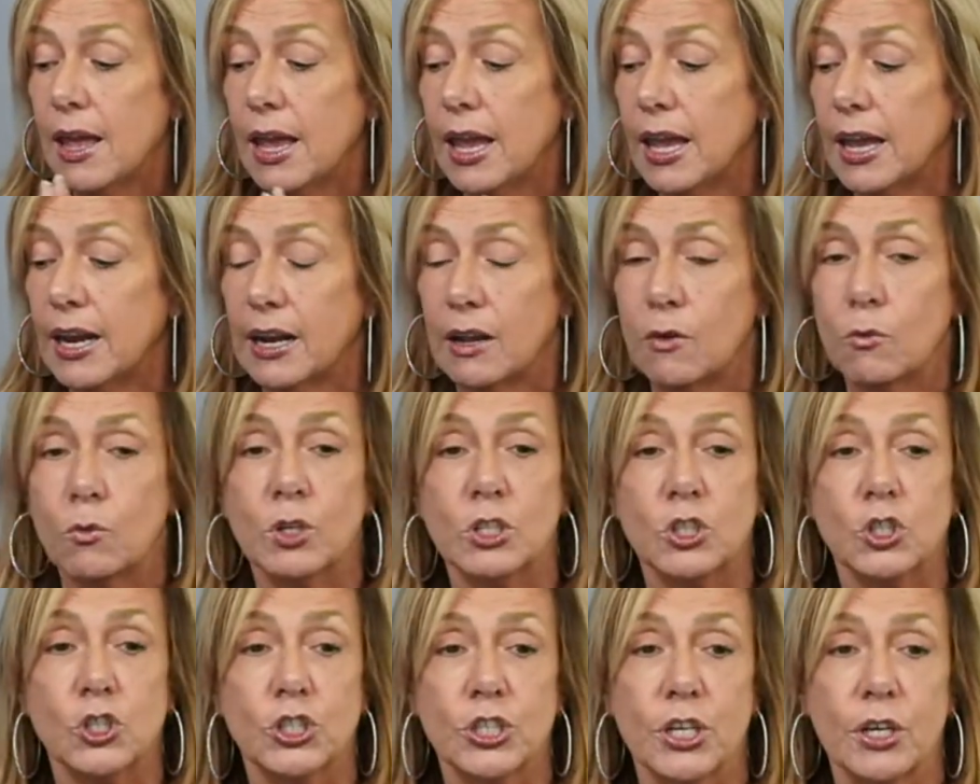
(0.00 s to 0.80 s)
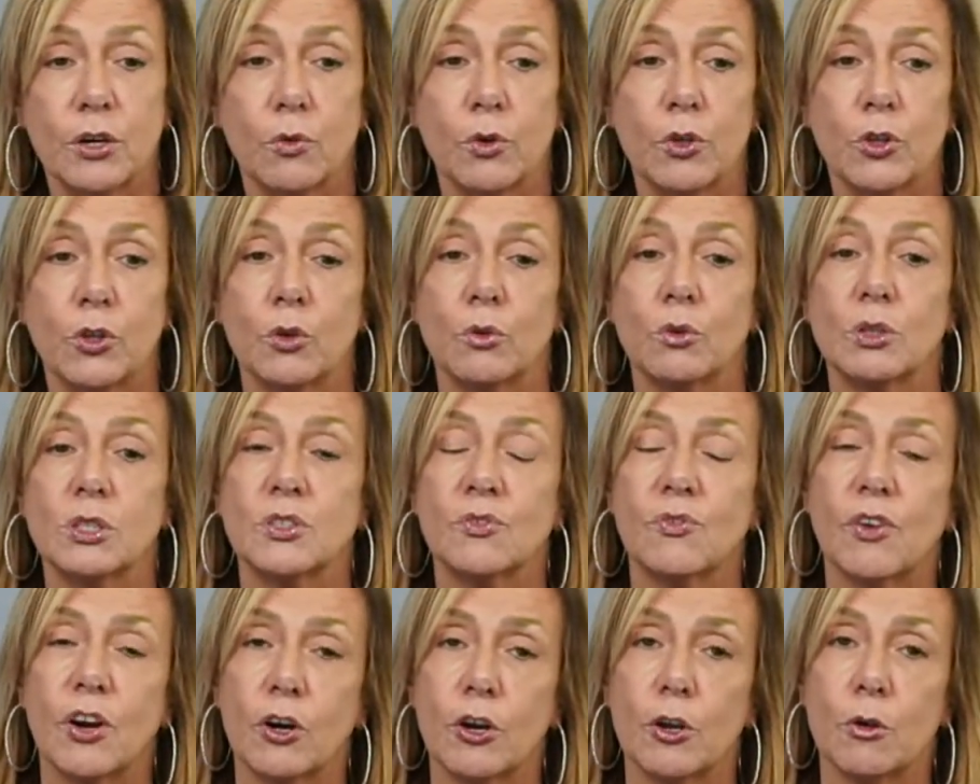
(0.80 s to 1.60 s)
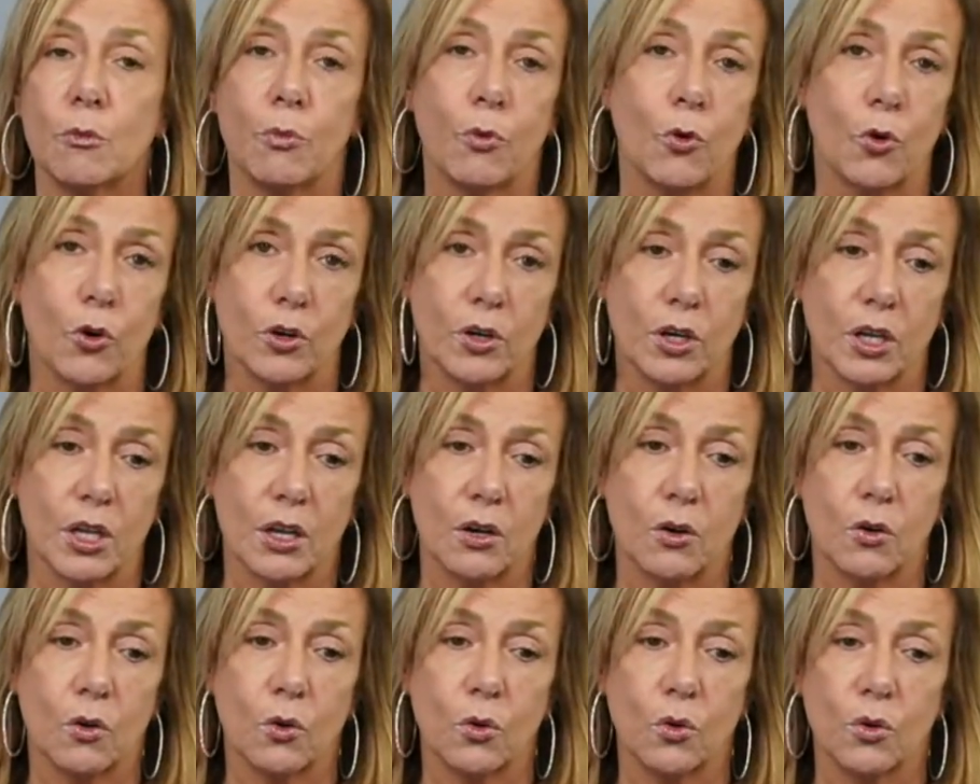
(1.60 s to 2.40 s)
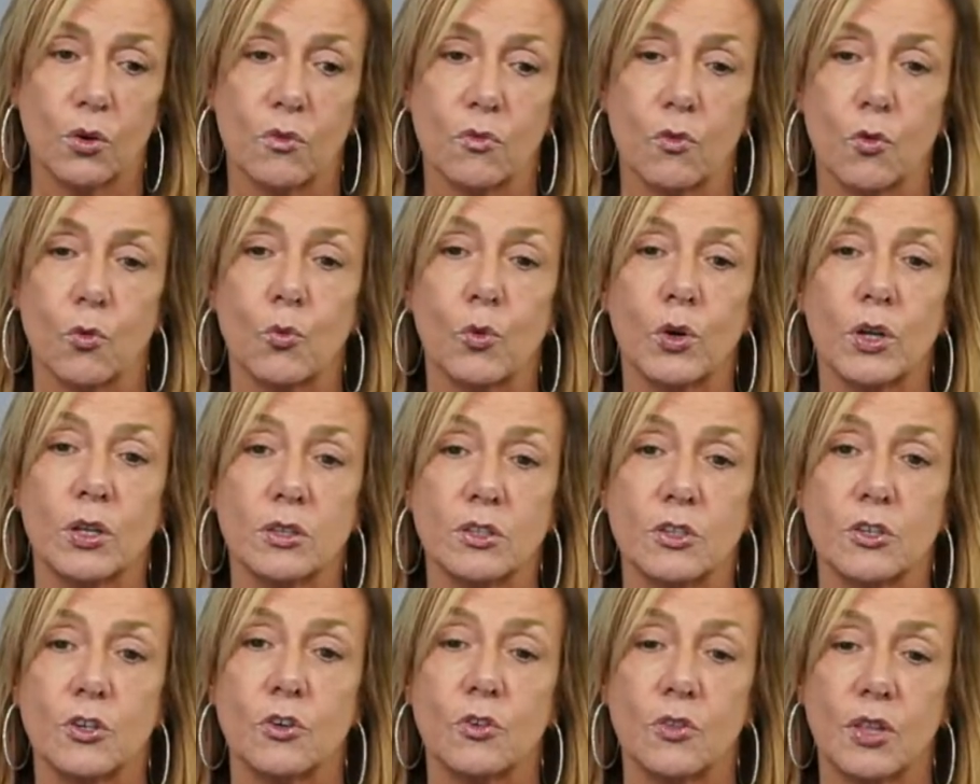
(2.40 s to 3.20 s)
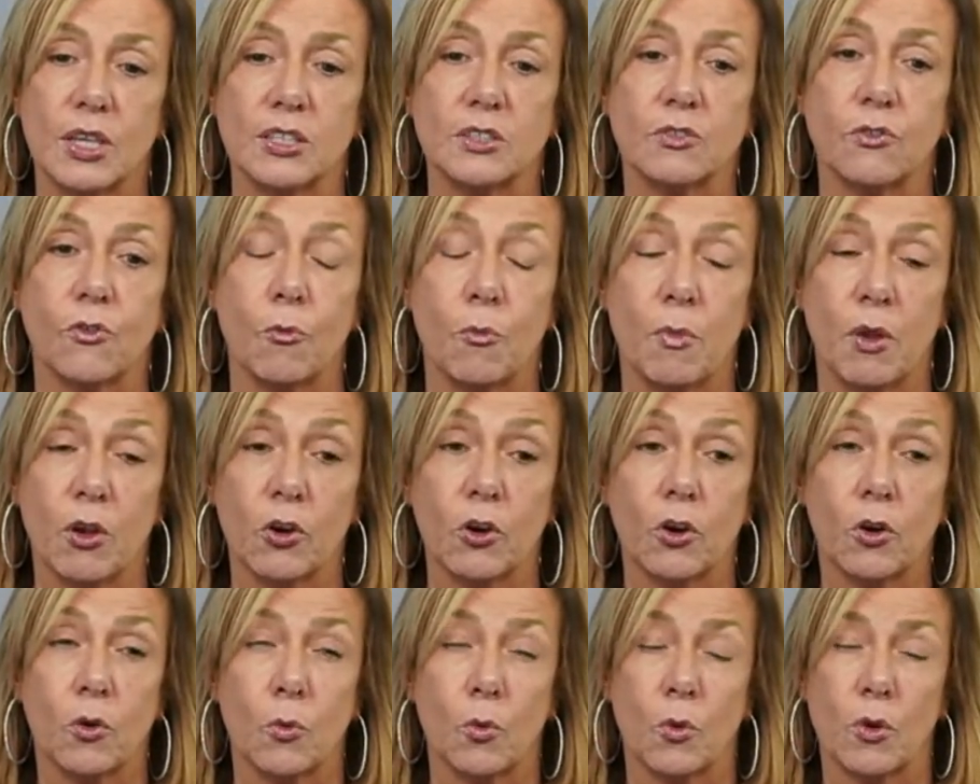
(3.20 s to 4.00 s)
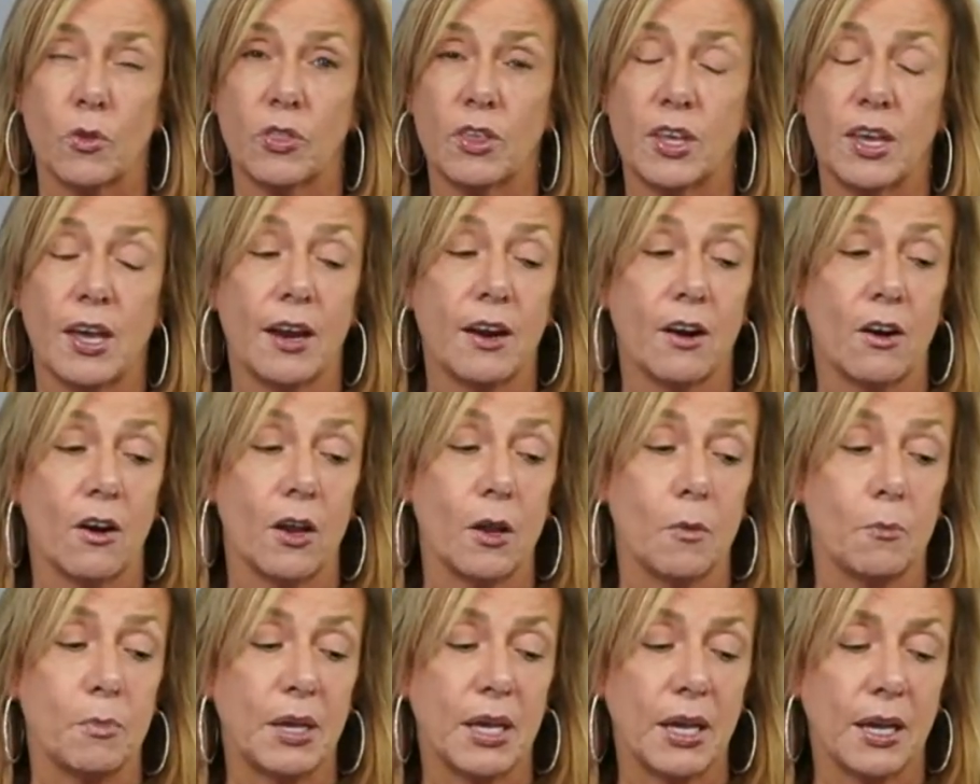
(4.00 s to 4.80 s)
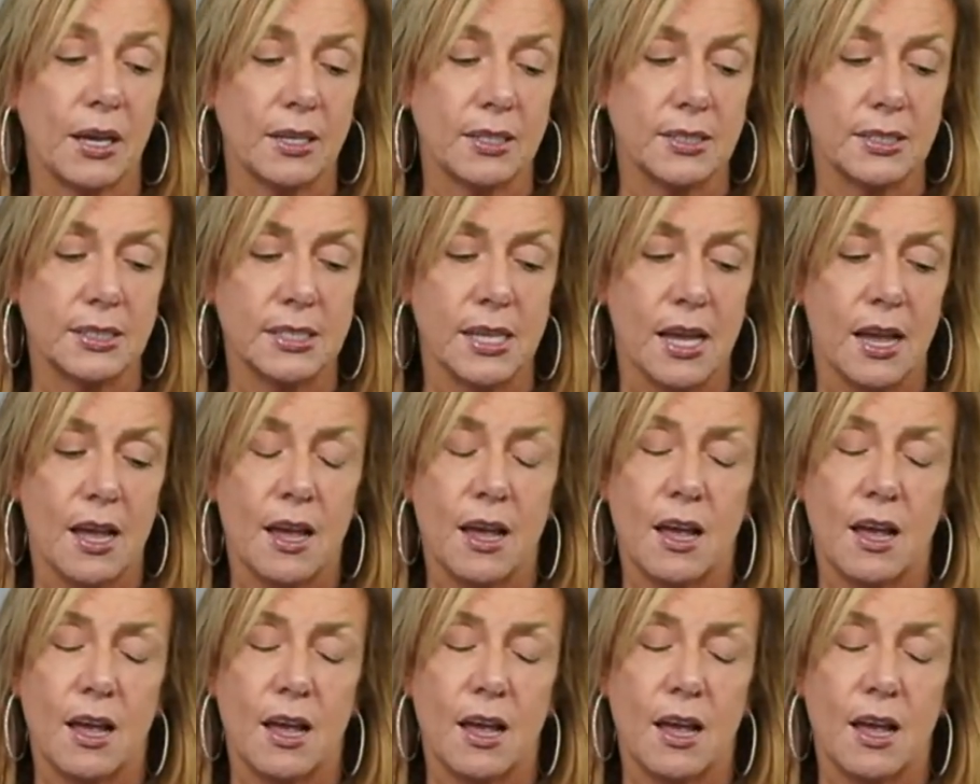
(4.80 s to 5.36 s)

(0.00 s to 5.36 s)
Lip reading: And I would share with you, it's very important to get a hold of a realtor that's familiar with the area, because